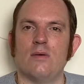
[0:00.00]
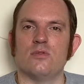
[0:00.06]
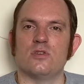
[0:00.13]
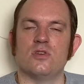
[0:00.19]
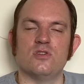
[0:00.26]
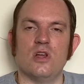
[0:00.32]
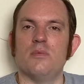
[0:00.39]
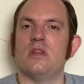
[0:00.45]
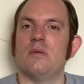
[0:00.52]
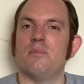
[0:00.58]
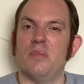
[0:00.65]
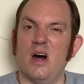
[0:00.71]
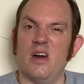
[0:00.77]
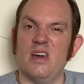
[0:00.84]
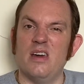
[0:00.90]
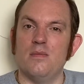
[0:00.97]
because nobody would
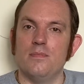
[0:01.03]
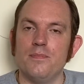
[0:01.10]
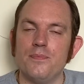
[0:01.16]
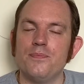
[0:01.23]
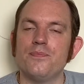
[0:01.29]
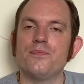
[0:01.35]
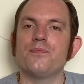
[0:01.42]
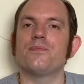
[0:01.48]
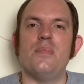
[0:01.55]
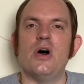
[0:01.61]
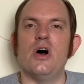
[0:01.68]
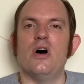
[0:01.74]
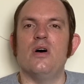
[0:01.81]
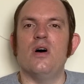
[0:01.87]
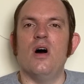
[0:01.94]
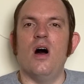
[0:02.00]
buy it.
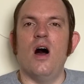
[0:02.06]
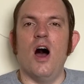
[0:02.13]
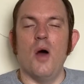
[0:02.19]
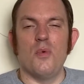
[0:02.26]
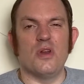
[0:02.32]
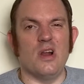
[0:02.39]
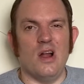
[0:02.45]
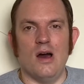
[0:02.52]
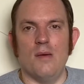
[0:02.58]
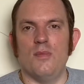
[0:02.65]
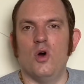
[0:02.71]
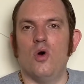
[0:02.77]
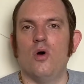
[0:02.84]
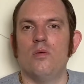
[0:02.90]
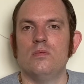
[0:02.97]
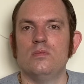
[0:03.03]
But I would have liked
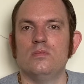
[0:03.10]
more.